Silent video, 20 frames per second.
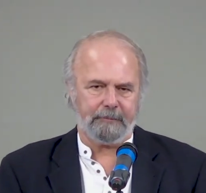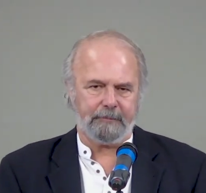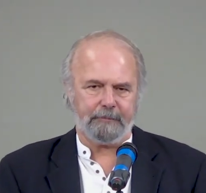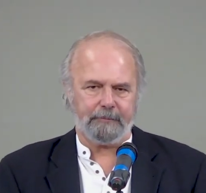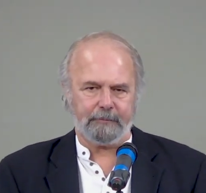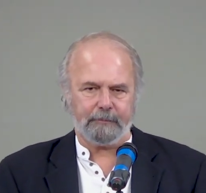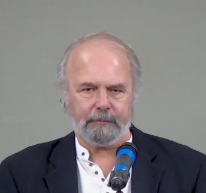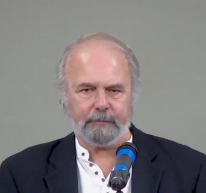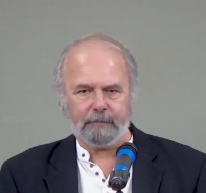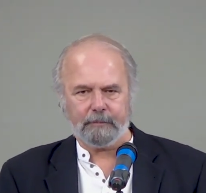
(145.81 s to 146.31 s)

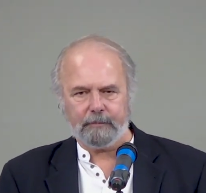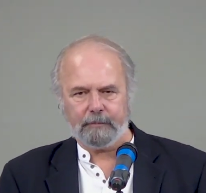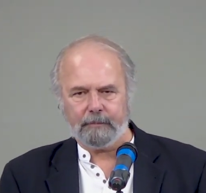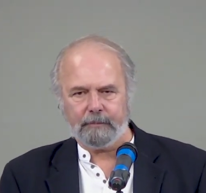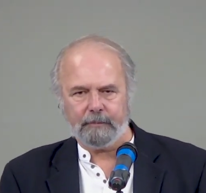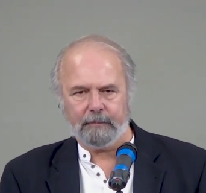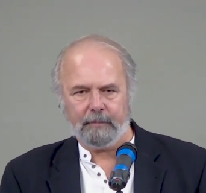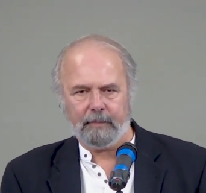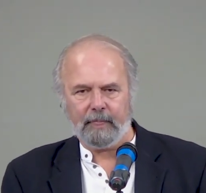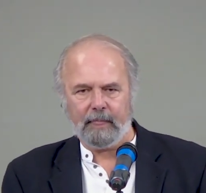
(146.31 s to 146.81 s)

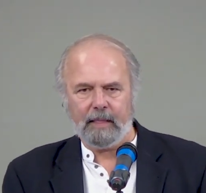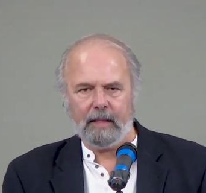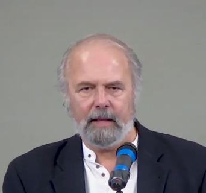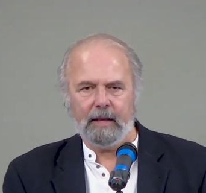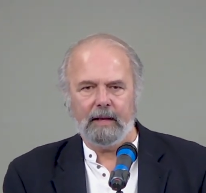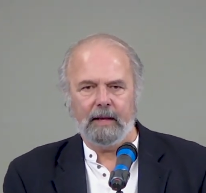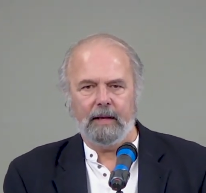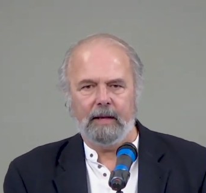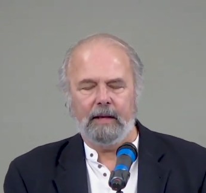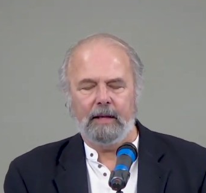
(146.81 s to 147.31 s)

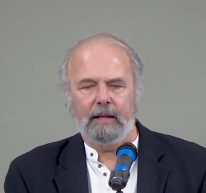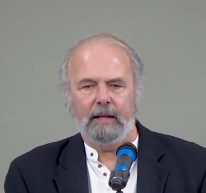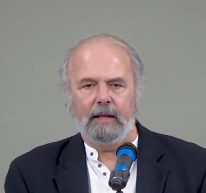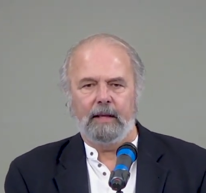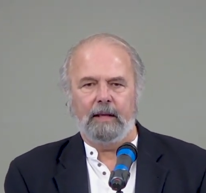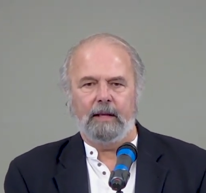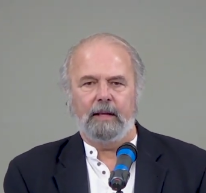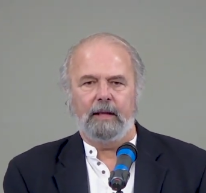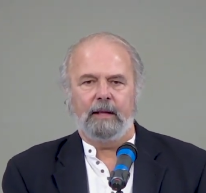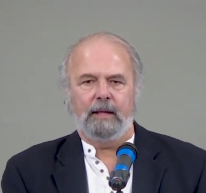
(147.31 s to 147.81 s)

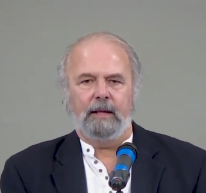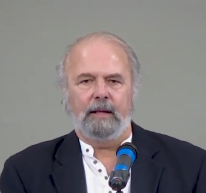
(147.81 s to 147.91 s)
[no speech]